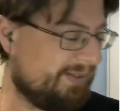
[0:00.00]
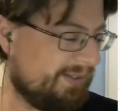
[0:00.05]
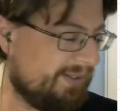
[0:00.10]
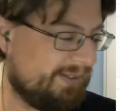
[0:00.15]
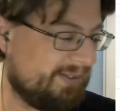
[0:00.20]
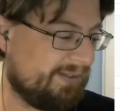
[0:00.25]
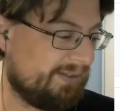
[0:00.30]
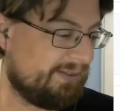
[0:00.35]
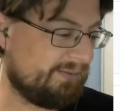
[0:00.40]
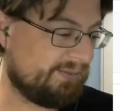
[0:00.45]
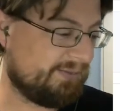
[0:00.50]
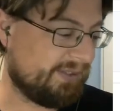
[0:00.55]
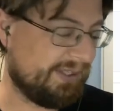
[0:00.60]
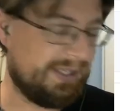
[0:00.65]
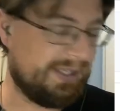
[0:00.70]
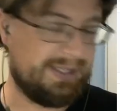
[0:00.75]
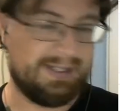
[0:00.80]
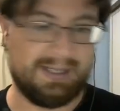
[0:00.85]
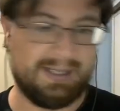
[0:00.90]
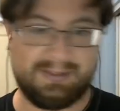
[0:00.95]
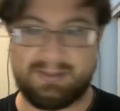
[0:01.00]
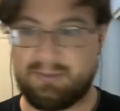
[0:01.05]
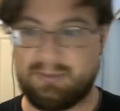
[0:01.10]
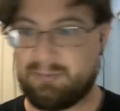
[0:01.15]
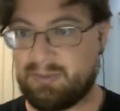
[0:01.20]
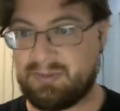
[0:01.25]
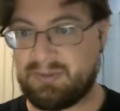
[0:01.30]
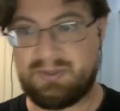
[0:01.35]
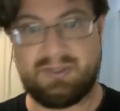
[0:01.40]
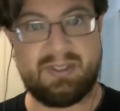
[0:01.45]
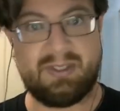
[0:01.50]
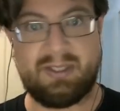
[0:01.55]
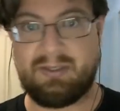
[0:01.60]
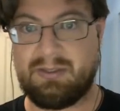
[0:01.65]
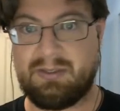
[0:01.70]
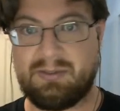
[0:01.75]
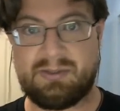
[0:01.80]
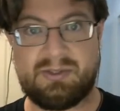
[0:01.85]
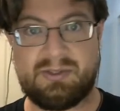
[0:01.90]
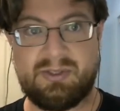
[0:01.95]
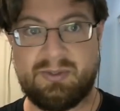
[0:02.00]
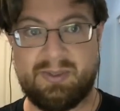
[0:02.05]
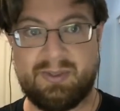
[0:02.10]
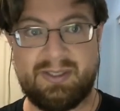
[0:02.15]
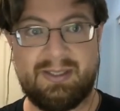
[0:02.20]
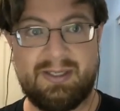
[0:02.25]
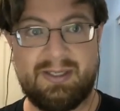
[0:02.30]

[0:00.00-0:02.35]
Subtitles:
It really doesn't once you get used to it.